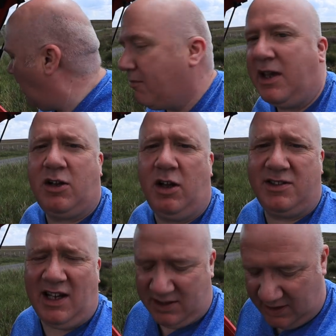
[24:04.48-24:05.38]
and make
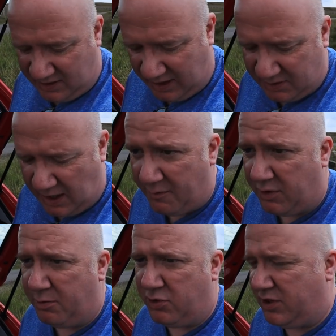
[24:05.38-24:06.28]
contacts at the same time
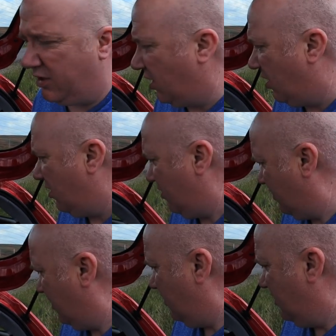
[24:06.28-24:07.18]
from the boot of the car.
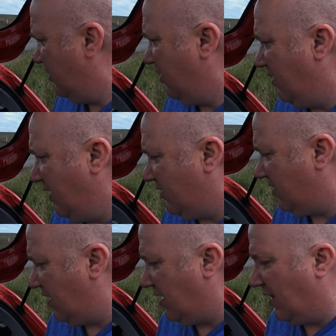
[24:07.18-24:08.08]

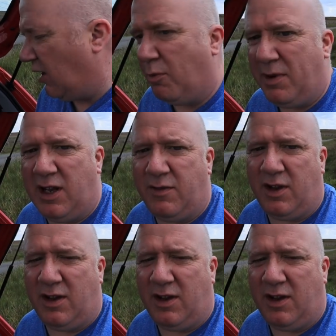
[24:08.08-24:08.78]
It's a little bit